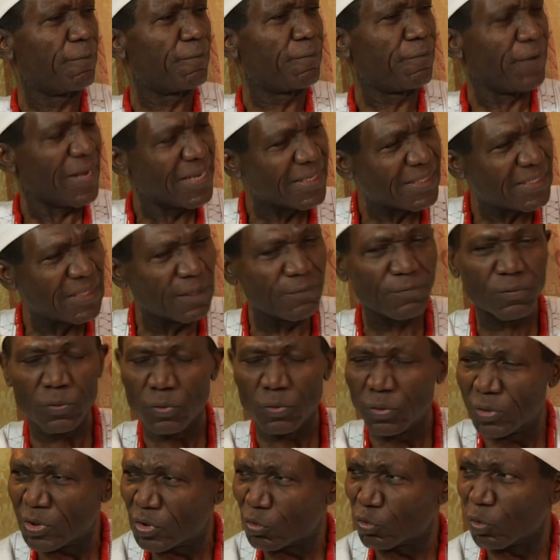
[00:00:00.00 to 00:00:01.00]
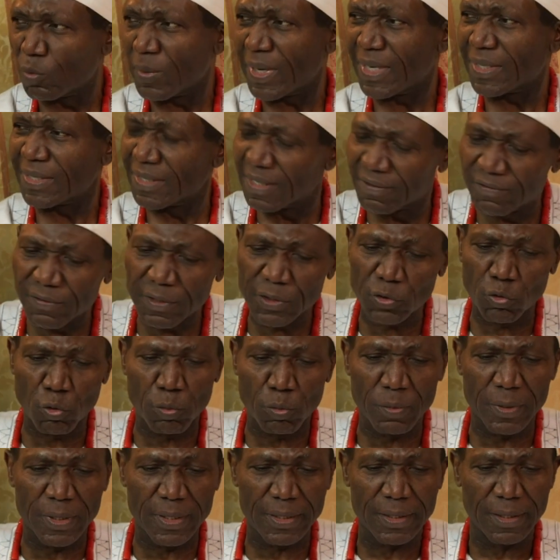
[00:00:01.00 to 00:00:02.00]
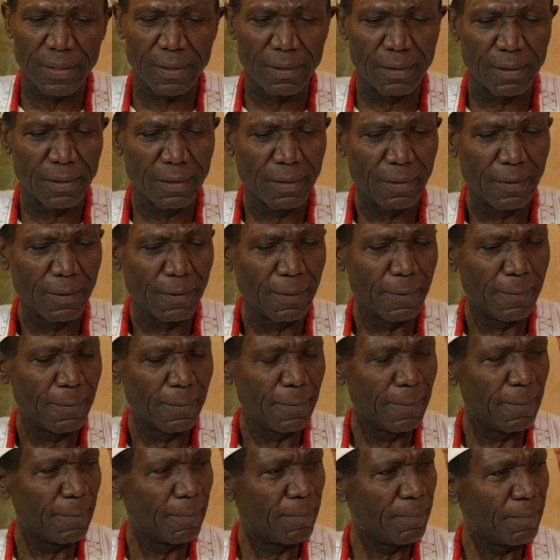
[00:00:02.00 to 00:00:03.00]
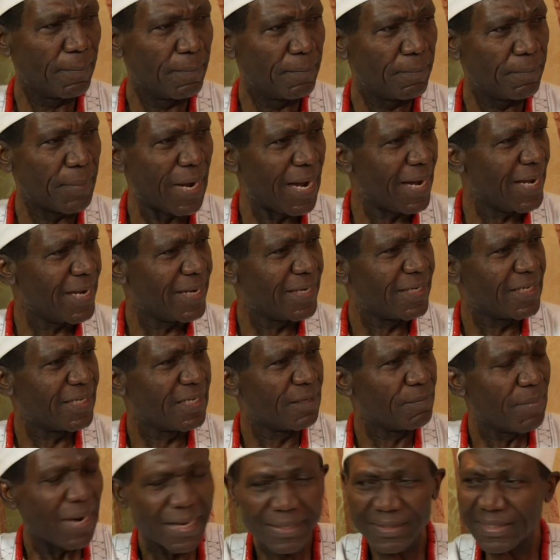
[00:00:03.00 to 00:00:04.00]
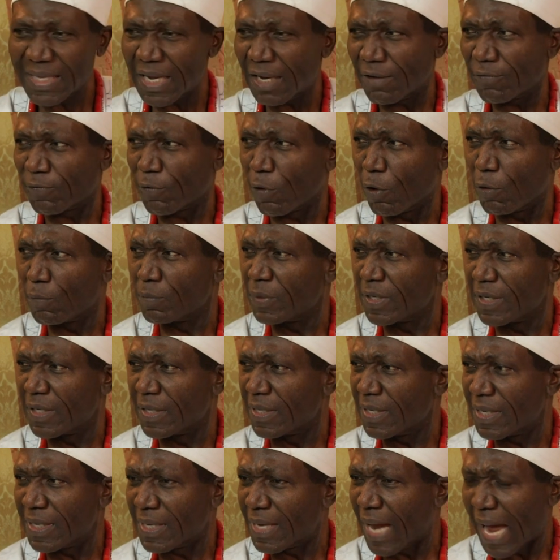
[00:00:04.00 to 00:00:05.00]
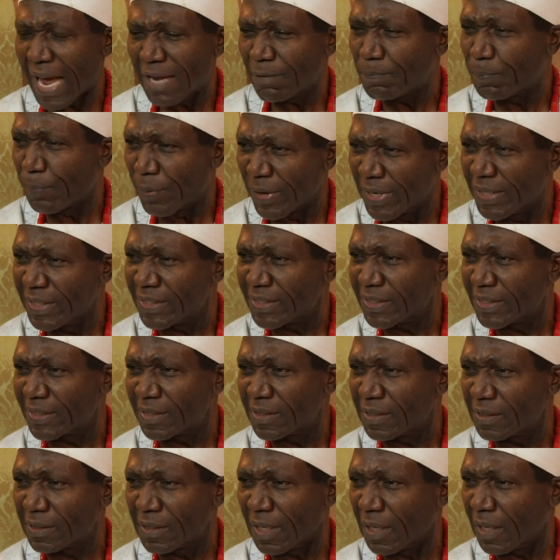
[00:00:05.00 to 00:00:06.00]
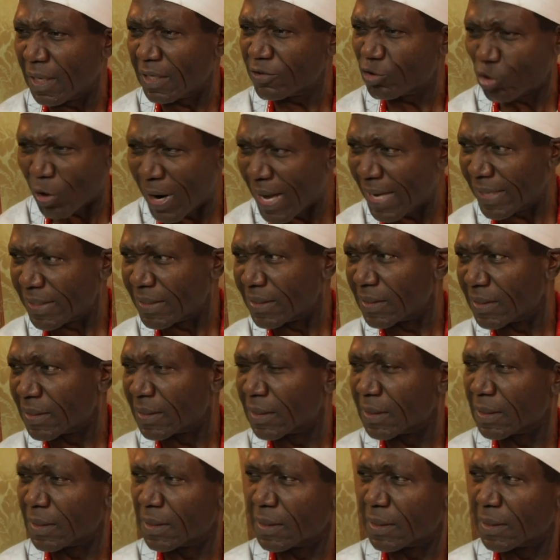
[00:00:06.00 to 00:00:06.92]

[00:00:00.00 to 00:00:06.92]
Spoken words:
offensive instruments given to me by the master from the high priest's shrine.